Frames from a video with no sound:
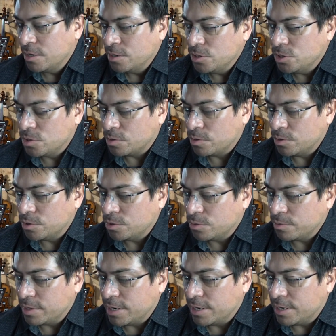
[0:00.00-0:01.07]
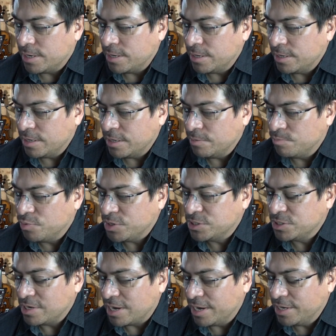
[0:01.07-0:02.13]
your
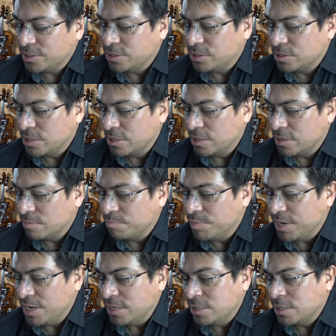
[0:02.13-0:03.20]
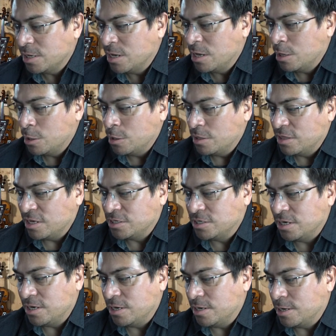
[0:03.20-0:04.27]
precise beat. Let's
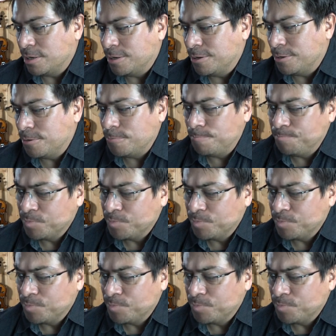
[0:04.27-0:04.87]
say, I